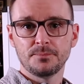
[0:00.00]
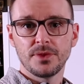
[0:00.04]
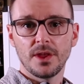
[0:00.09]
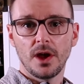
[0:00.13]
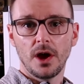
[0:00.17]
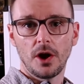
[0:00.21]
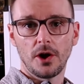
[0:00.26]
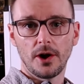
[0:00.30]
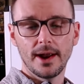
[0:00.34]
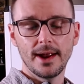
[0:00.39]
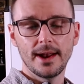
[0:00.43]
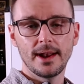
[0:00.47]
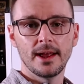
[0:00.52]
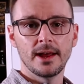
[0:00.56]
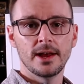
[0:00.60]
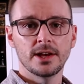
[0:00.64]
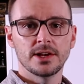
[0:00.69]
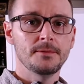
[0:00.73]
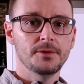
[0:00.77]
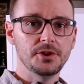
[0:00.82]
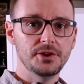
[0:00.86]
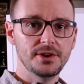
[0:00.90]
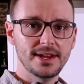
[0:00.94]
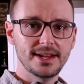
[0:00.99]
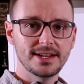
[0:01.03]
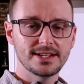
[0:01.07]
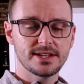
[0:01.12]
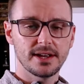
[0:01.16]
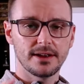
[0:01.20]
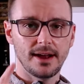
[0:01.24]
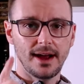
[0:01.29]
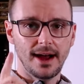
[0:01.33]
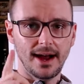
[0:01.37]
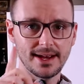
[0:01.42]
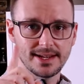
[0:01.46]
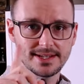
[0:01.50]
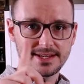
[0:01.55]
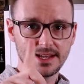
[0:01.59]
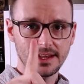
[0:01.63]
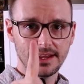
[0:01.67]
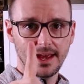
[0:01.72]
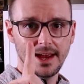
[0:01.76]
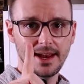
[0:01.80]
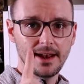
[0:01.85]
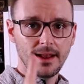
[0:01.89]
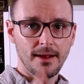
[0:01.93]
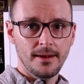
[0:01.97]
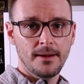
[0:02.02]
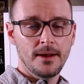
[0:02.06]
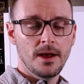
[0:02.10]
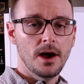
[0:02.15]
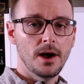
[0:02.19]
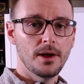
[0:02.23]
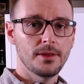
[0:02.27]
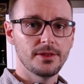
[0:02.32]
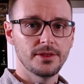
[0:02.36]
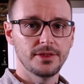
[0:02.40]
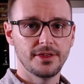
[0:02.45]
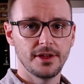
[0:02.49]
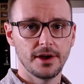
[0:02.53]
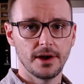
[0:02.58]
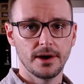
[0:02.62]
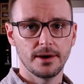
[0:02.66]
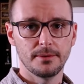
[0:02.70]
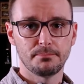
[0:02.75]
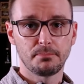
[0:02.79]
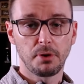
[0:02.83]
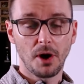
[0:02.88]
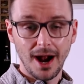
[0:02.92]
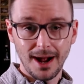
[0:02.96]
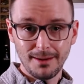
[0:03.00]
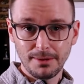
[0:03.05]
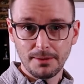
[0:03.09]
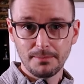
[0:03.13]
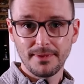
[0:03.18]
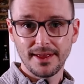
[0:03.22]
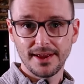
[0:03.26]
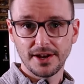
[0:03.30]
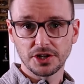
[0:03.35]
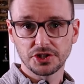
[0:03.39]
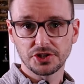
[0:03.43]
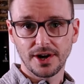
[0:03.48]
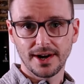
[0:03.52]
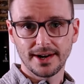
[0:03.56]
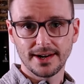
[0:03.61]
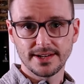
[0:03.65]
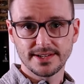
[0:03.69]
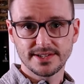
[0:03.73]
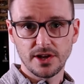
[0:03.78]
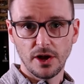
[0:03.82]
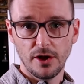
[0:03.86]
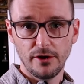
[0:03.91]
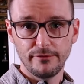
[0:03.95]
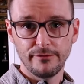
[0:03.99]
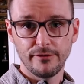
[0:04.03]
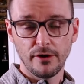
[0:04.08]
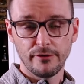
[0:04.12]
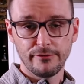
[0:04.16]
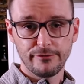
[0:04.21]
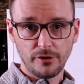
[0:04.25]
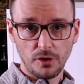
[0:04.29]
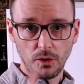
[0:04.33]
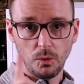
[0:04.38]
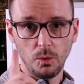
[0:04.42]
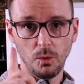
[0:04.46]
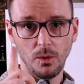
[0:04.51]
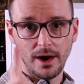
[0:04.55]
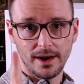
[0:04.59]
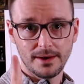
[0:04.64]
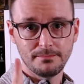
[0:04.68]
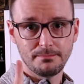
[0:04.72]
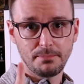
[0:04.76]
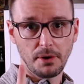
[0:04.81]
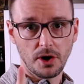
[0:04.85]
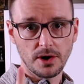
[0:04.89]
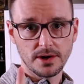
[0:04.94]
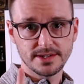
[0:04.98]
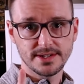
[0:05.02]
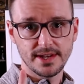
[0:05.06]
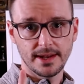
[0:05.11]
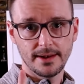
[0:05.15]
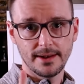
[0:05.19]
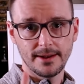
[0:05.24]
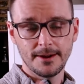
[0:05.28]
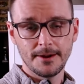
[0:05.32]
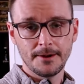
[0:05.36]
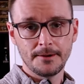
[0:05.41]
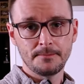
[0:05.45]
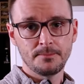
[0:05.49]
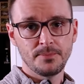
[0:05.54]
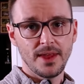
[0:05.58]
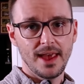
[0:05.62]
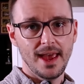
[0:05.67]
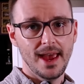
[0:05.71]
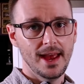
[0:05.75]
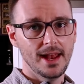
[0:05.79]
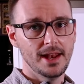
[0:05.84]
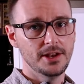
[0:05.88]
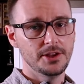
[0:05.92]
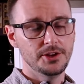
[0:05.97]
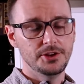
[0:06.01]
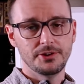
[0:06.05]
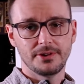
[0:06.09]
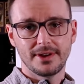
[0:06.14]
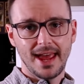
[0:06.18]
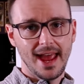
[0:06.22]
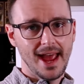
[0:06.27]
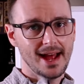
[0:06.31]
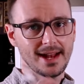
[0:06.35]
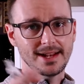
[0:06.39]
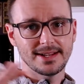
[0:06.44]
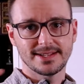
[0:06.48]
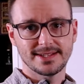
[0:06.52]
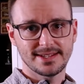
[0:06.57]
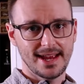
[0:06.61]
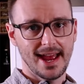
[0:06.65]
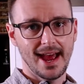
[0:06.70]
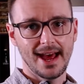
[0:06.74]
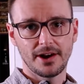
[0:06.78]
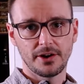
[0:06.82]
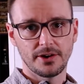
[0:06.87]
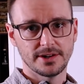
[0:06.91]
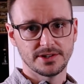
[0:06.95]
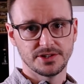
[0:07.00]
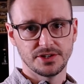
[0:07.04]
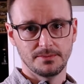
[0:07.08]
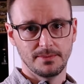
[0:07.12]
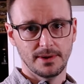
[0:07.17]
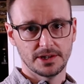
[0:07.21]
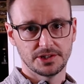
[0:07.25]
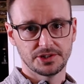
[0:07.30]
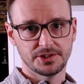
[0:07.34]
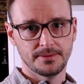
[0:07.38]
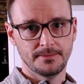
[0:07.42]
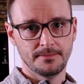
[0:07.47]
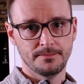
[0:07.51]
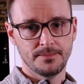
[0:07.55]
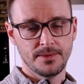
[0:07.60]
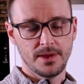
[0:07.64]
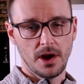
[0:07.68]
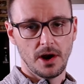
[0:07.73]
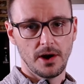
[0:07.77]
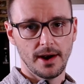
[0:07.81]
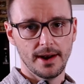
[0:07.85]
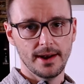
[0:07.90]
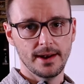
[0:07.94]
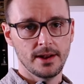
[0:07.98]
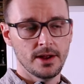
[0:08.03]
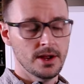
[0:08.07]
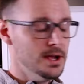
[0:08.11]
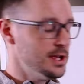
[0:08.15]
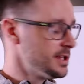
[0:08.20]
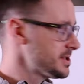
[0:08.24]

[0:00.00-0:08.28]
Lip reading: all right? You need to isolate the problem that you're trying to solve for one person, and you can't scatter it too much, all right?